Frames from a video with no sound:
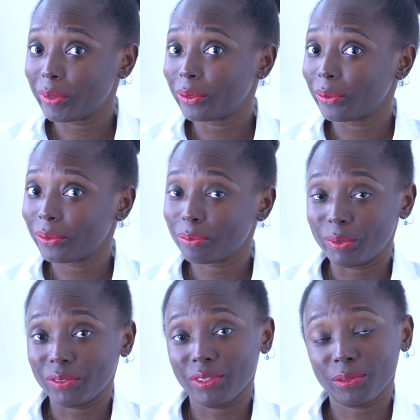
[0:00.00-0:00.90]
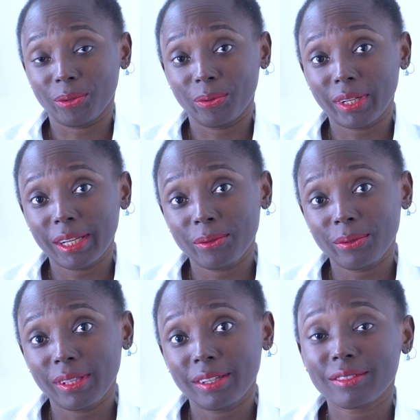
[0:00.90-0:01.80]
because business owner
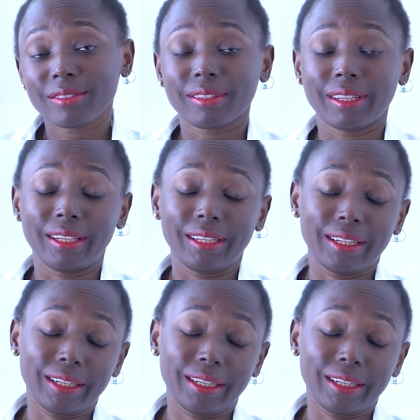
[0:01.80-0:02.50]
do this and